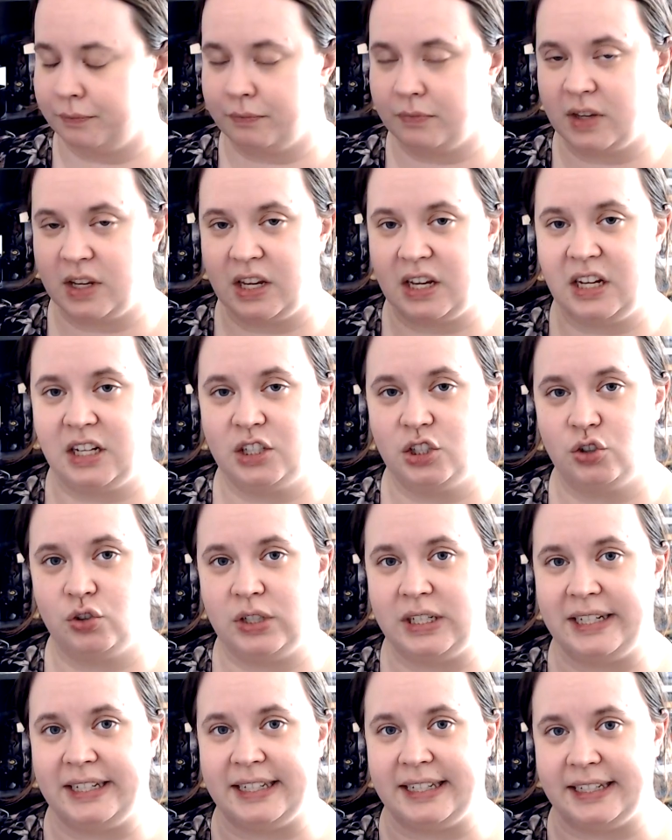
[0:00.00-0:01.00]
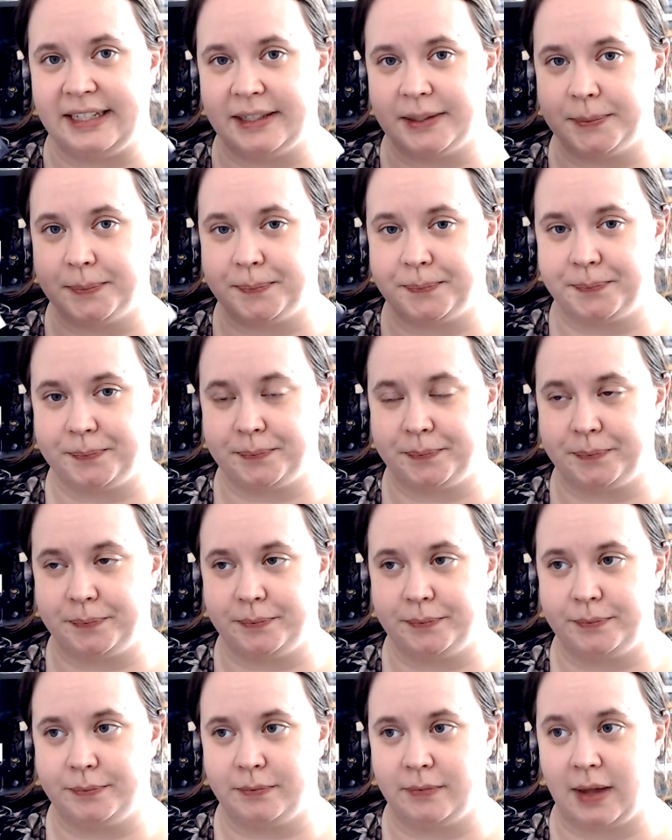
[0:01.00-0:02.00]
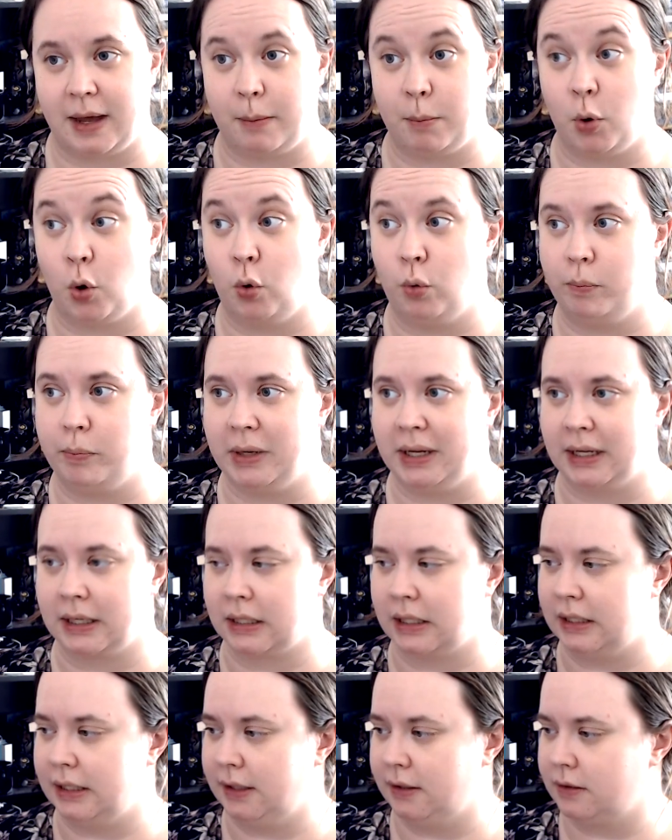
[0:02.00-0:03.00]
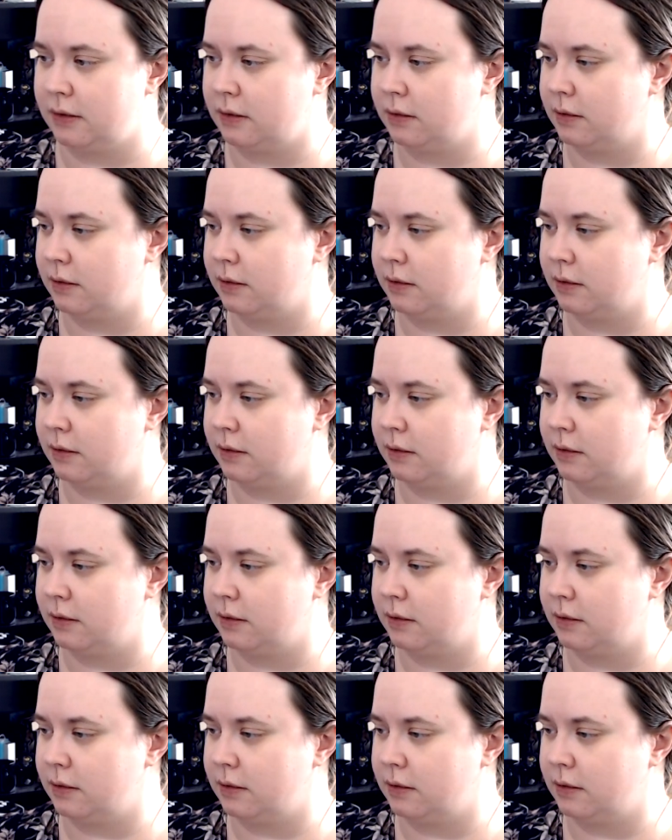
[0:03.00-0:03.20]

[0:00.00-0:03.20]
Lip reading: intriguing, I'm hoping at least.